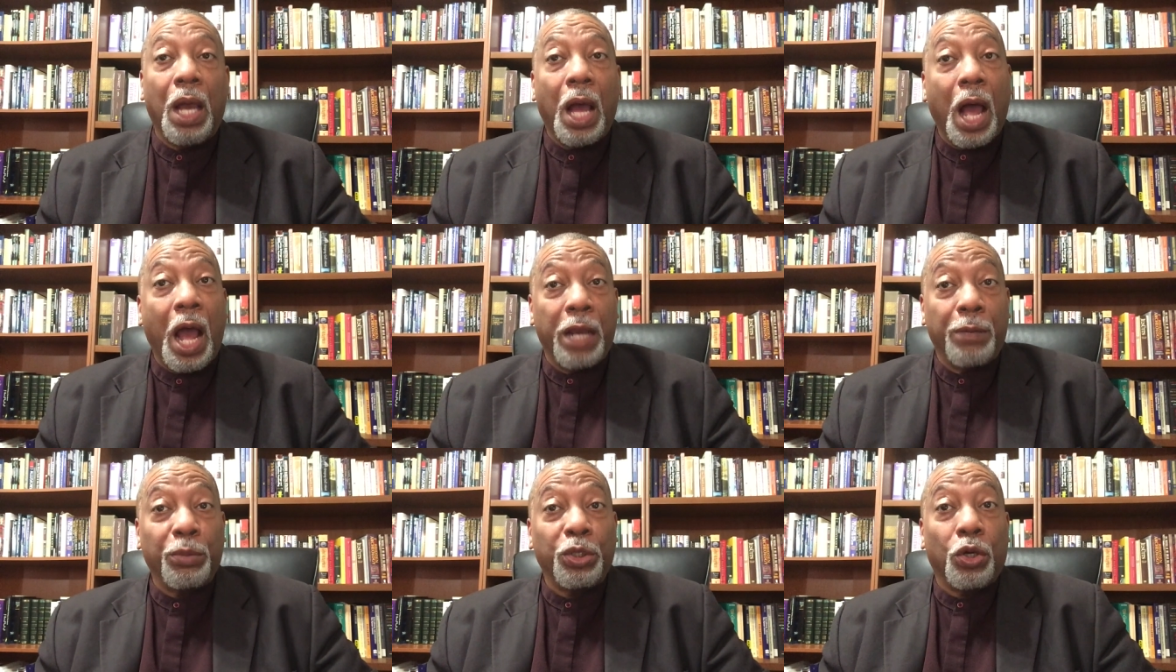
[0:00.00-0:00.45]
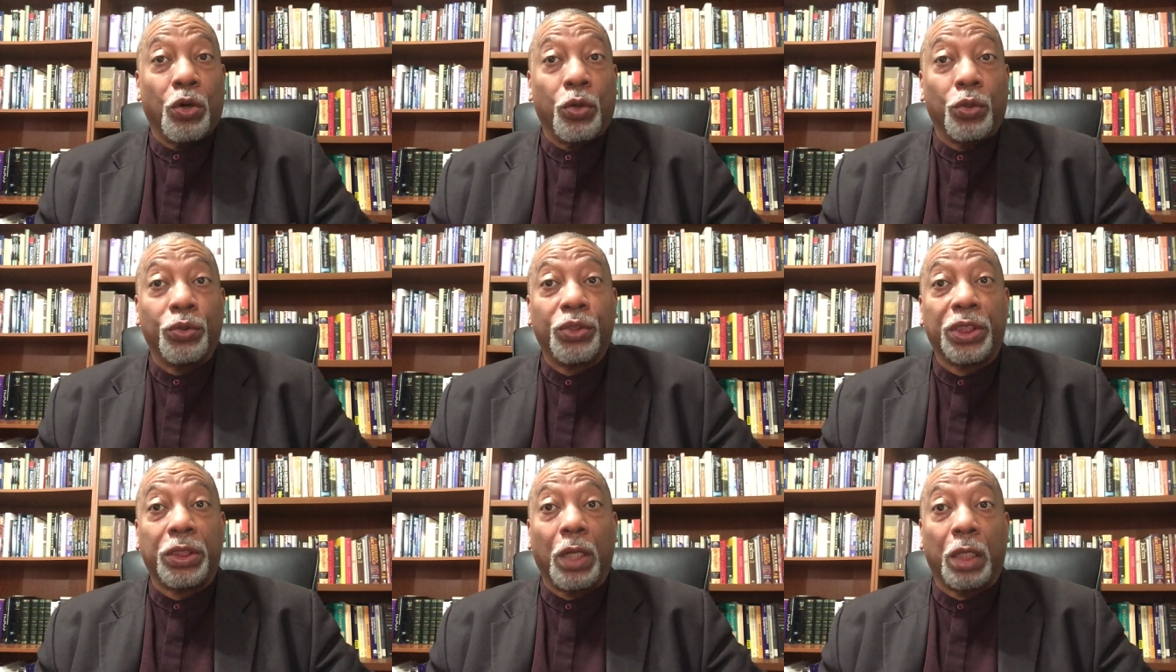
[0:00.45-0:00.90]
I'm your
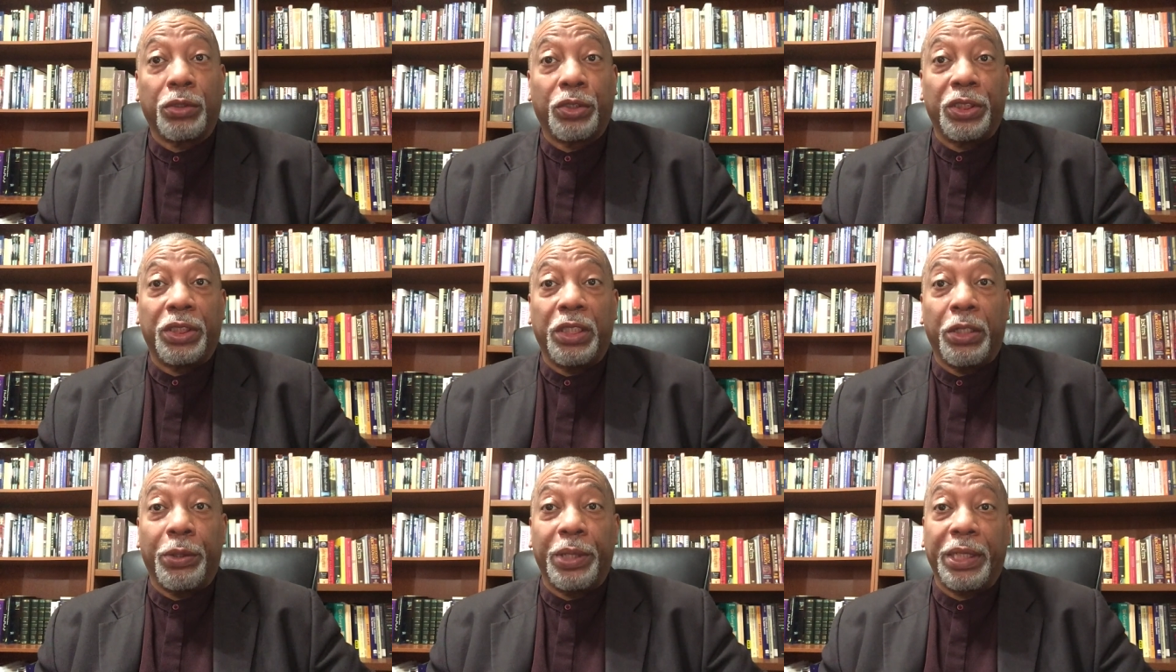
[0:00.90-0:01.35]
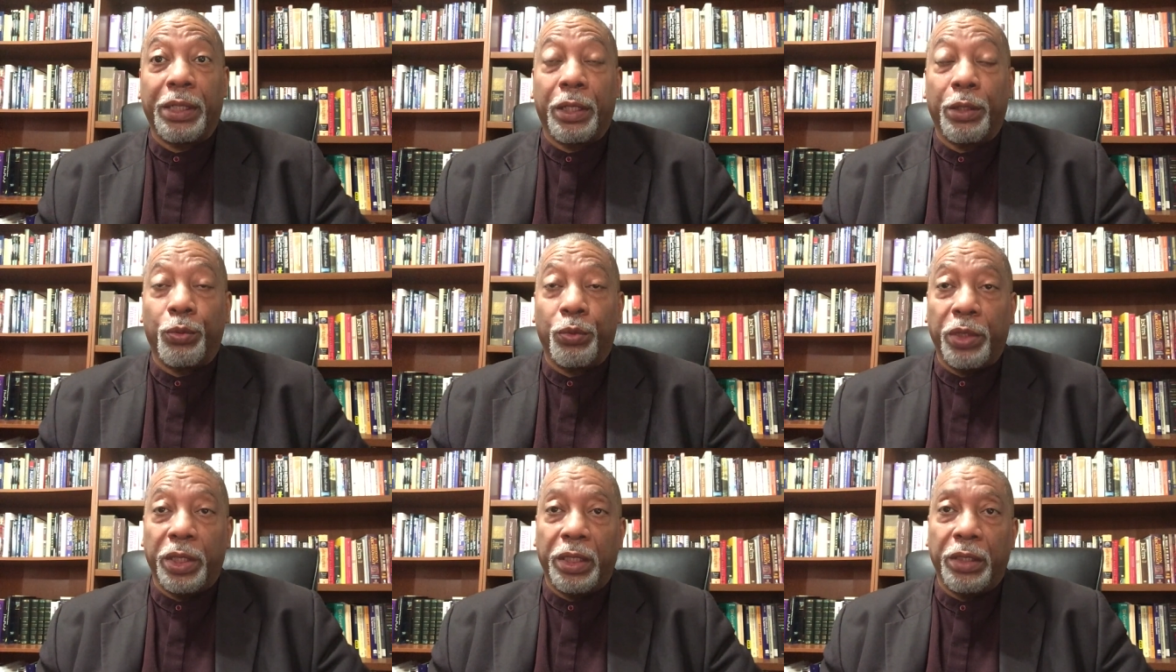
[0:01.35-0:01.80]
host, Dr. Derek
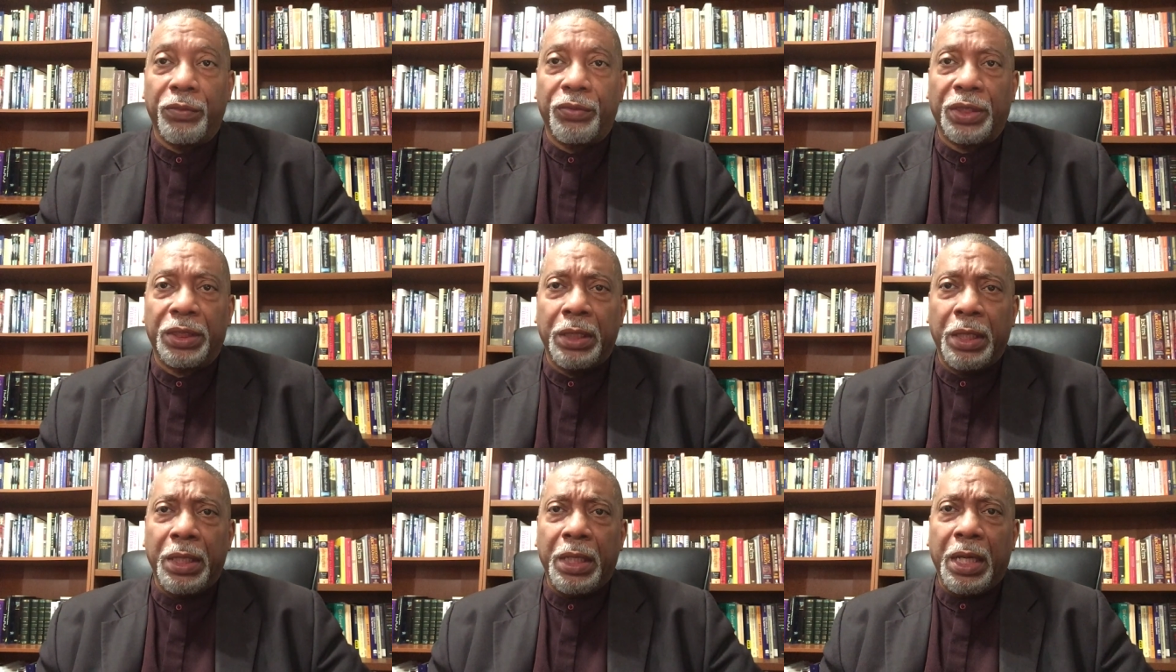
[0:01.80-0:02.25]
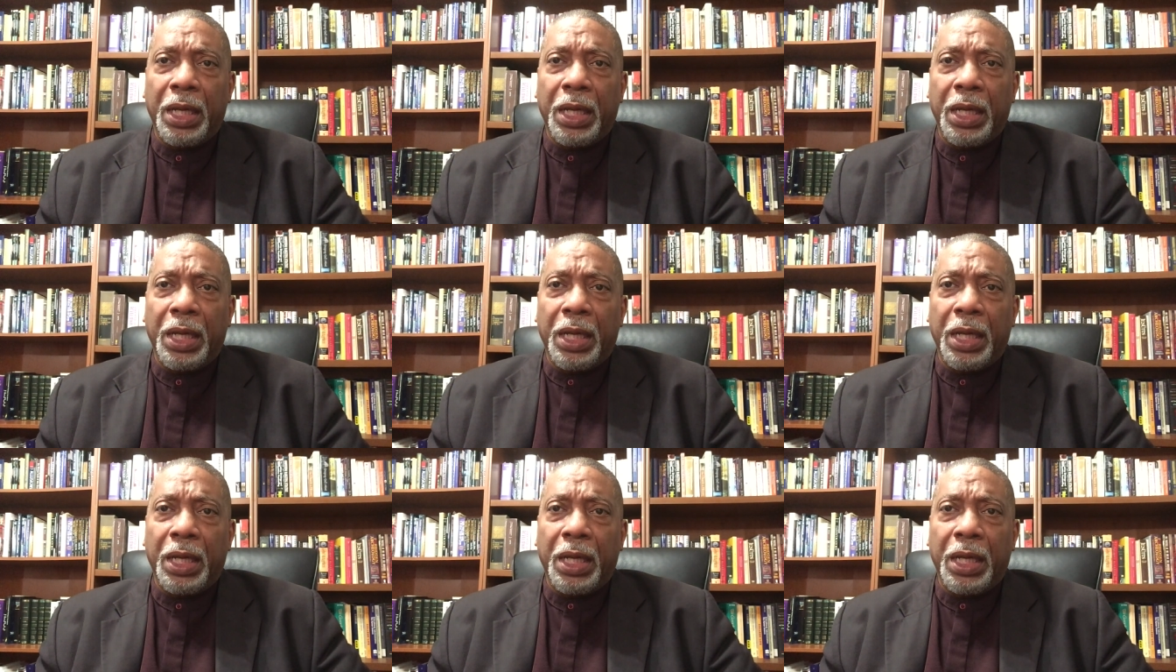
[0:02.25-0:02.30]
A. Reeves,